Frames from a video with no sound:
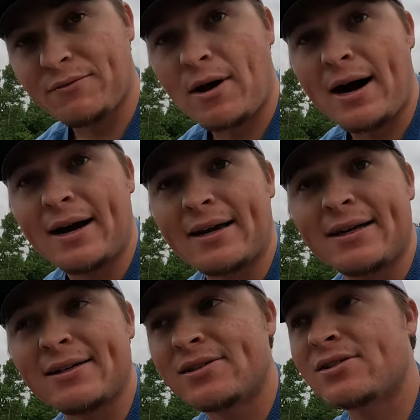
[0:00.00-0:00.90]
and why
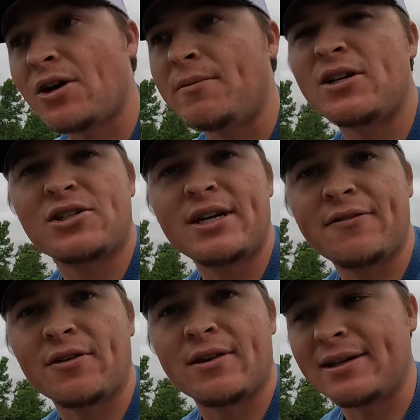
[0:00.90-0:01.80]
it is so much
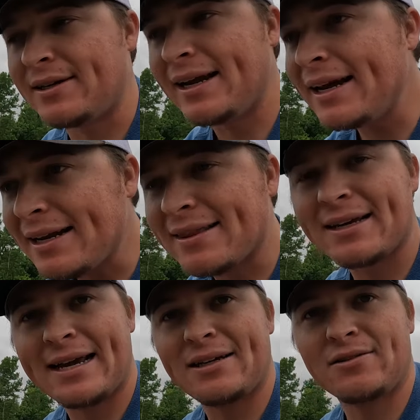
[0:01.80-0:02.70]
different than
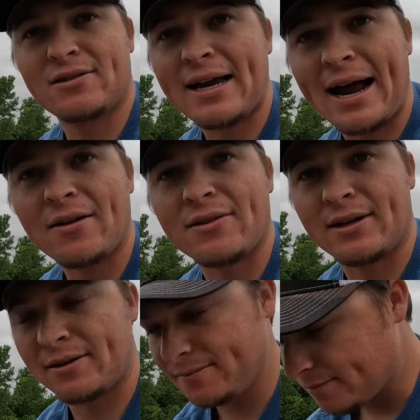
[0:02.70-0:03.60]
anything else out
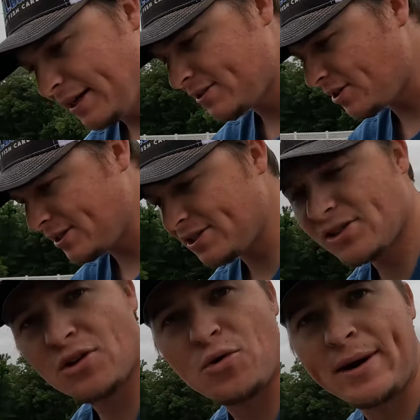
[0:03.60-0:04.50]
there. And so this
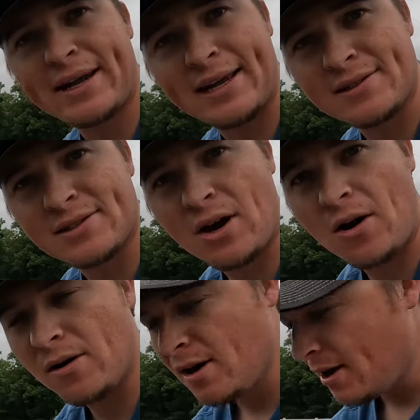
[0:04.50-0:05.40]
is a quick install.